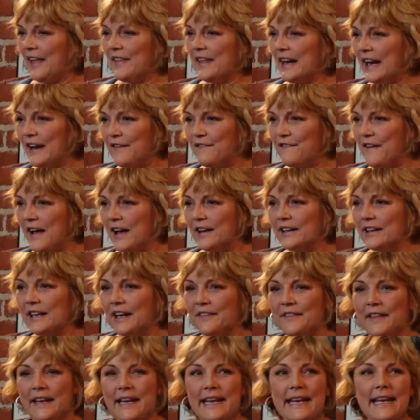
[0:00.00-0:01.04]
And then I found
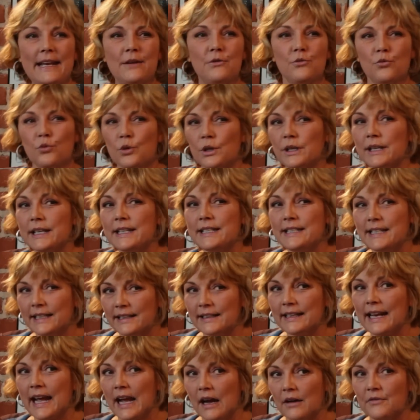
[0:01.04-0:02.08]
out that he really
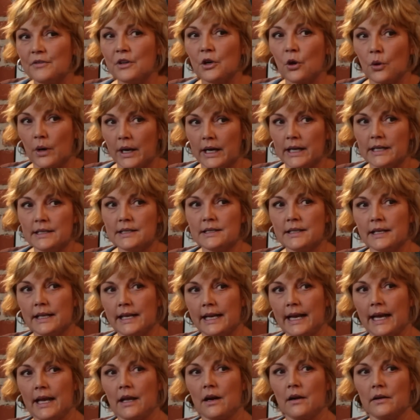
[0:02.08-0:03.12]
didn't have the credits that
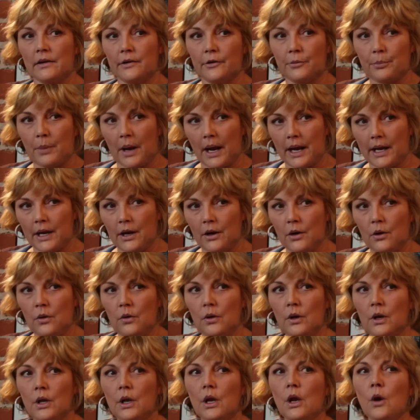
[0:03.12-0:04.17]
he had on his bio,
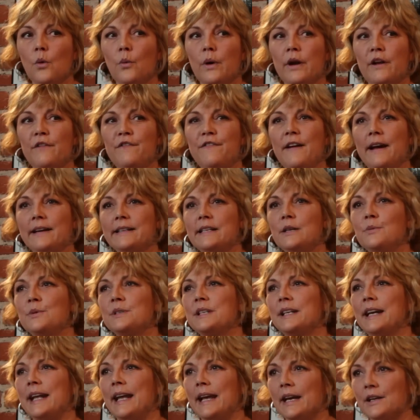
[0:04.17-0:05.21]
when in fact he
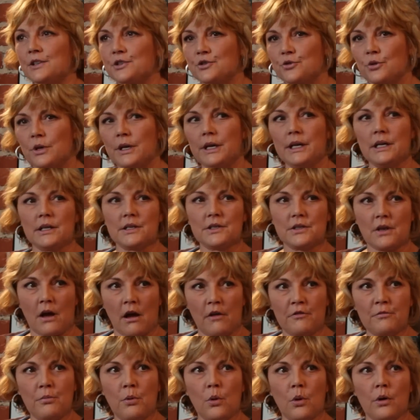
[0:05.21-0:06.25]
was an extra in a
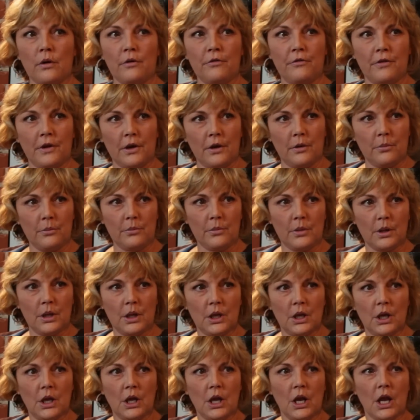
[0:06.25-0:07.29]
soft porn film.
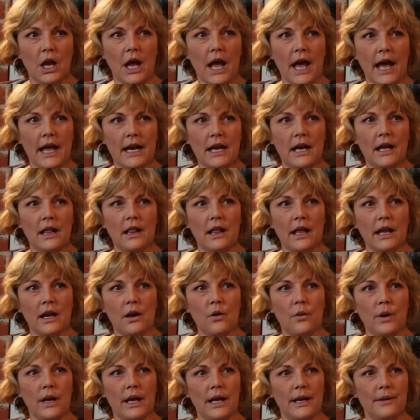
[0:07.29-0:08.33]
And I
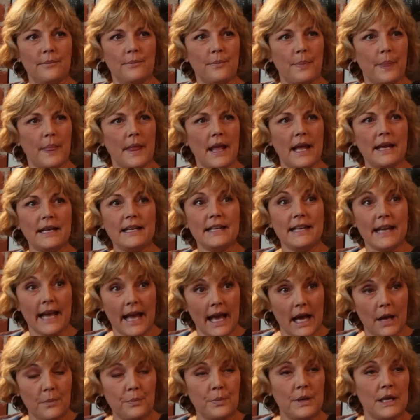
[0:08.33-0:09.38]
like went, and
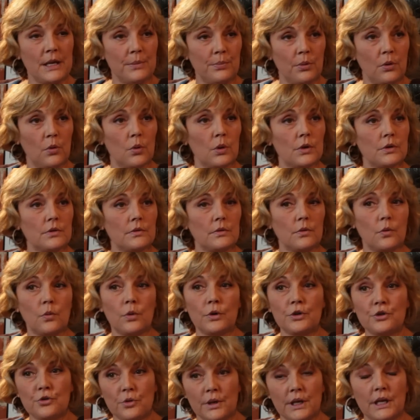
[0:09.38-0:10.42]
yet people
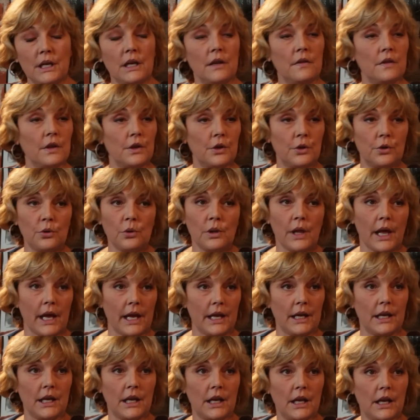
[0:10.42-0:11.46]
were drinking the Kool-Aid.